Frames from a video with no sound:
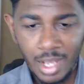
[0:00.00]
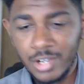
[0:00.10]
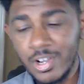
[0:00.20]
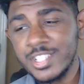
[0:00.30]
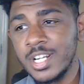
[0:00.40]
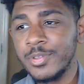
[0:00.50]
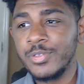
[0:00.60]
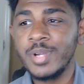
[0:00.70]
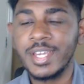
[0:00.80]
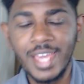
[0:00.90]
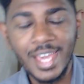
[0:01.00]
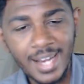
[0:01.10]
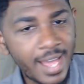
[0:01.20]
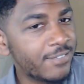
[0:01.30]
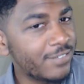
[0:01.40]
Question number three, can
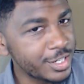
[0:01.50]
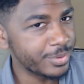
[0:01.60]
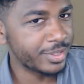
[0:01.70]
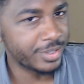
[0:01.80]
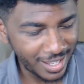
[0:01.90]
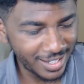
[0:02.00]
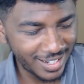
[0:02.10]
I fish with you?